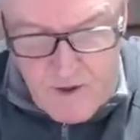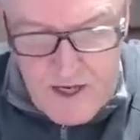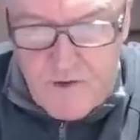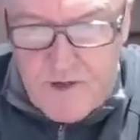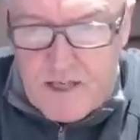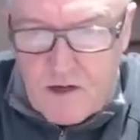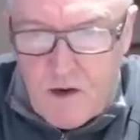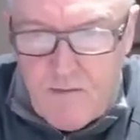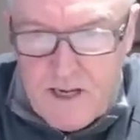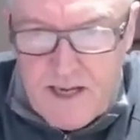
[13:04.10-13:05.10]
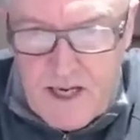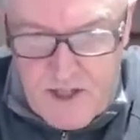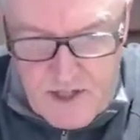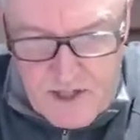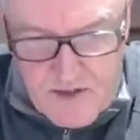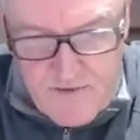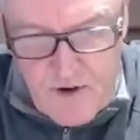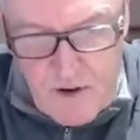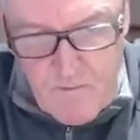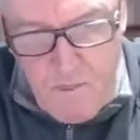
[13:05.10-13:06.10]
we know these are complications
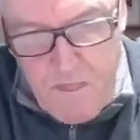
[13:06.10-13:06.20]
from